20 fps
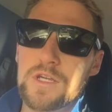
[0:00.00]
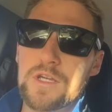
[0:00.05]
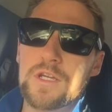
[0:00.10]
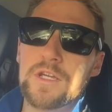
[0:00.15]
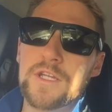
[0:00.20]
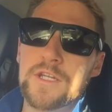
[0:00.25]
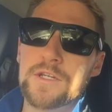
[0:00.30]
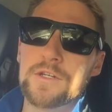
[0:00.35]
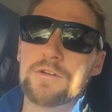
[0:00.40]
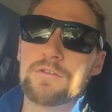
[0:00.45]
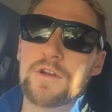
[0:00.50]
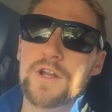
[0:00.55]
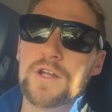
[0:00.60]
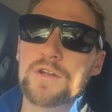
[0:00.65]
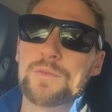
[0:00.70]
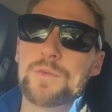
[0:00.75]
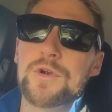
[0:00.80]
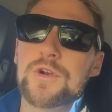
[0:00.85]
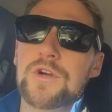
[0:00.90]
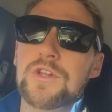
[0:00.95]
in and
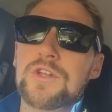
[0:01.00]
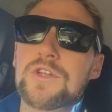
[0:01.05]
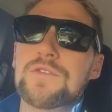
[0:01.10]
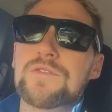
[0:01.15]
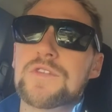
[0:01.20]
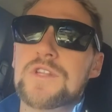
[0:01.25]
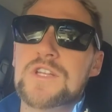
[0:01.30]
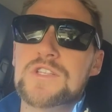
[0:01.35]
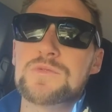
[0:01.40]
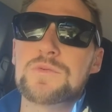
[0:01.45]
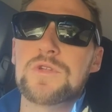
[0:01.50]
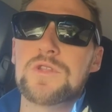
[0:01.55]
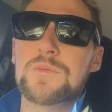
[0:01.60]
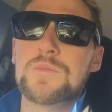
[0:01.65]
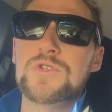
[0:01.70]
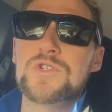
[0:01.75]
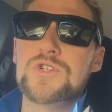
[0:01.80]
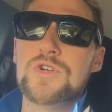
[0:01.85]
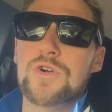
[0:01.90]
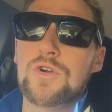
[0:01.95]
around where I live, and that's where the
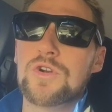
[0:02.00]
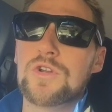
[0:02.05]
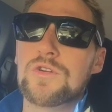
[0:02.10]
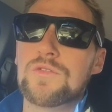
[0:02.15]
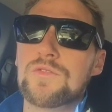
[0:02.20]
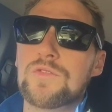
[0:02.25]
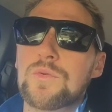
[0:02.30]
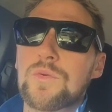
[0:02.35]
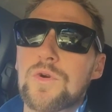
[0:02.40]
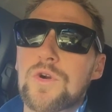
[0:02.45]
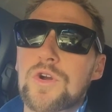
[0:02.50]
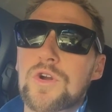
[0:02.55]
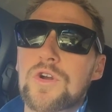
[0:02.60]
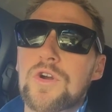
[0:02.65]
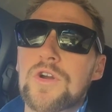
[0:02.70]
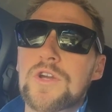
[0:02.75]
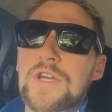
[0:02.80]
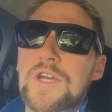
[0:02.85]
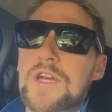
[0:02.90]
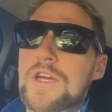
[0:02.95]
majority of the work
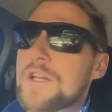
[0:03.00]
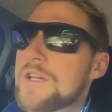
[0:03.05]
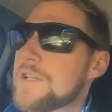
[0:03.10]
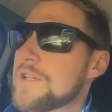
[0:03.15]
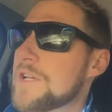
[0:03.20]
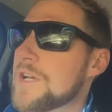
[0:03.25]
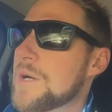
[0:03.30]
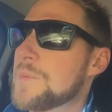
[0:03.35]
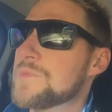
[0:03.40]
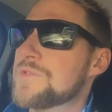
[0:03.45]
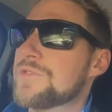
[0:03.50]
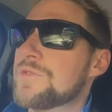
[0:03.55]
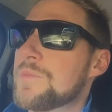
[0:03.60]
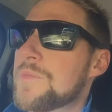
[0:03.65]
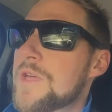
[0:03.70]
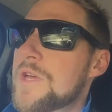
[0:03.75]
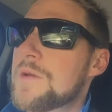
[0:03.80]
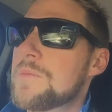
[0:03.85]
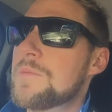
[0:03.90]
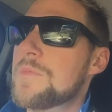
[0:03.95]
I get comes
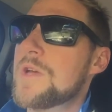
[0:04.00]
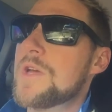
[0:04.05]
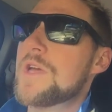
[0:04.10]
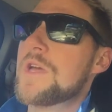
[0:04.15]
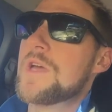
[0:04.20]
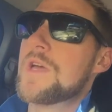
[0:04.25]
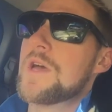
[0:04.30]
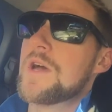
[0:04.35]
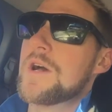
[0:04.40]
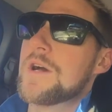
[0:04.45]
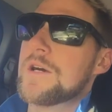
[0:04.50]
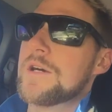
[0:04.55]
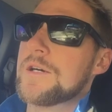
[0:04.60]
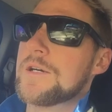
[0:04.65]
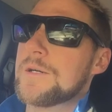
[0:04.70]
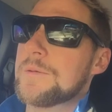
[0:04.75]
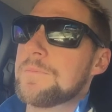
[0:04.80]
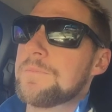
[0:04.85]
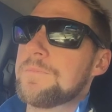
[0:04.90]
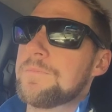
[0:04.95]
from them,
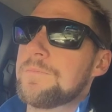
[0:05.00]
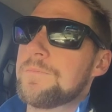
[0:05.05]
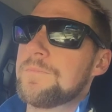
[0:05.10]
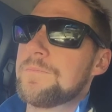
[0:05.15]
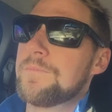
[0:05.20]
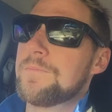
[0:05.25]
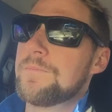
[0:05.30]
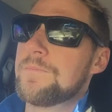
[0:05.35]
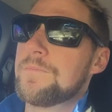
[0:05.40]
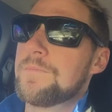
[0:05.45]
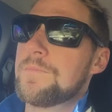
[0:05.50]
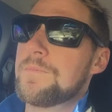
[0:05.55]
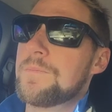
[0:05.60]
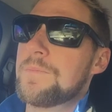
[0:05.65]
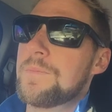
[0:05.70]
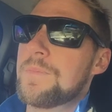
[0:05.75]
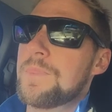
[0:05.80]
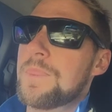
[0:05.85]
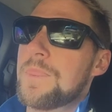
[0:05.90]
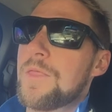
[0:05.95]
or
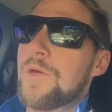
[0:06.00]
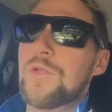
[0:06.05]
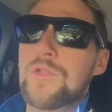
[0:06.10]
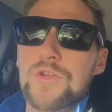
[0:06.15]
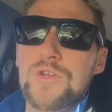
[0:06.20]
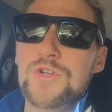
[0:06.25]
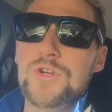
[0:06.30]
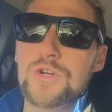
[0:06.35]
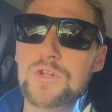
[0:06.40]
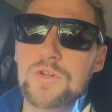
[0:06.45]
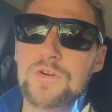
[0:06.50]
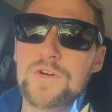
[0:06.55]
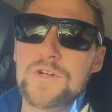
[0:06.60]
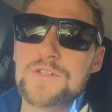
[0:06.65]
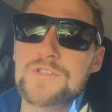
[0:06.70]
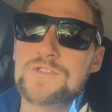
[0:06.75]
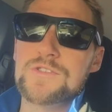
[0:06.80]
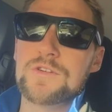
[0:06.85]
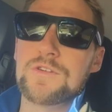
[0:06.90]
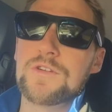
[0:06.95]
the new
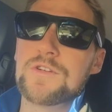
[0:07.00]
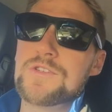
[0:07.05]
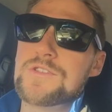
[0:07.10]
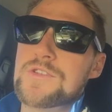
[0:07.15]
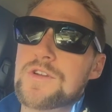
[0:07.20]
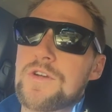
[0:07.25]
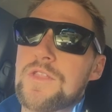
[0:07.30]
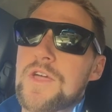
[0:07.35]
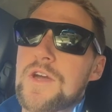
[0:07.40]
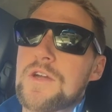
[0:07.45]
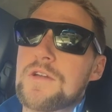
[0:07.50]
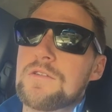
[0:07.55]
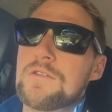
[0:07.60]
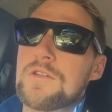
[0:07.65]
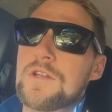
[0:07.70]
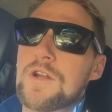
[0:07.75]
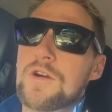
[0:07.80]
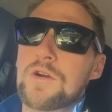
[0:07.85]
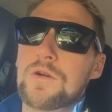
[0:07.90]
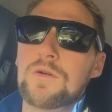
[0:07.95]
clients, sorry. So they,
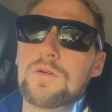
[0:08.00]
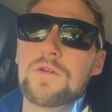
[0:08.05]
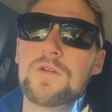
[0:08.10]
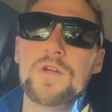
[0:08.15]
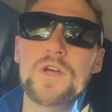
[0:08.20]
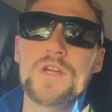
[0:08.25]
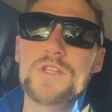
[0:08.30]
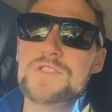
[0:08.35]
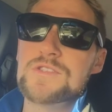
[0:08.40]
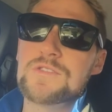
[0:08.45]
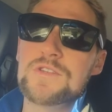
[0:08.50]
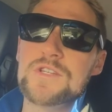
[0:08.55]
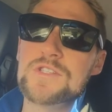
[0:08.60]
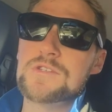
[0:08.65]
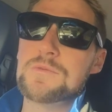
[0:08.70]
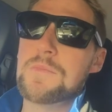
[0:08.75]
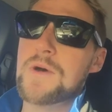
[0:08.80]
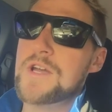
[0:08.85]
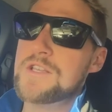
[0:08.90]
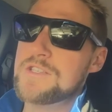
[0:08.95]
you know, it's
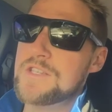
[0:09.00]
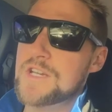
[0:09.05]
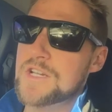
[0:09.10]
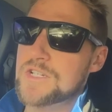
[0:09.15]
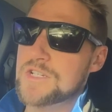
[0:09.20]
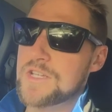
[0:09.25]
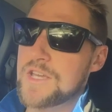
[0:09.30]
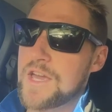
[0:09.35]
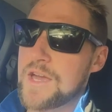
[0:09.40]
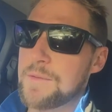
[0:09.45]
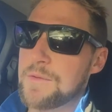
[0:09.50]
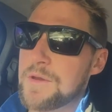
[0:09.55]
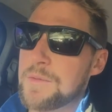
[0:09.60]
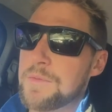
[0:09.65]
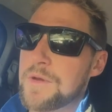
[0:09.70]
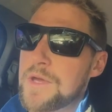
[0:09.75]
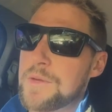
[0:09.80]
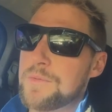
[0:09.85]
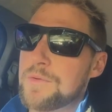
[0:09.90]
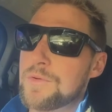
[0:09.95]
amazing actually how many
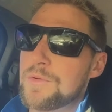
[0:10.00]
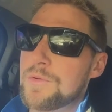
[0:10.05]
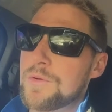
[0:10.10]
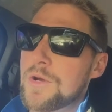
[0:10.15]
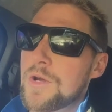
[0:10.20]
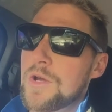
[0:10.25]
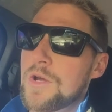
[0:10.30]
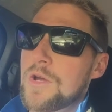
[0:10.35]
people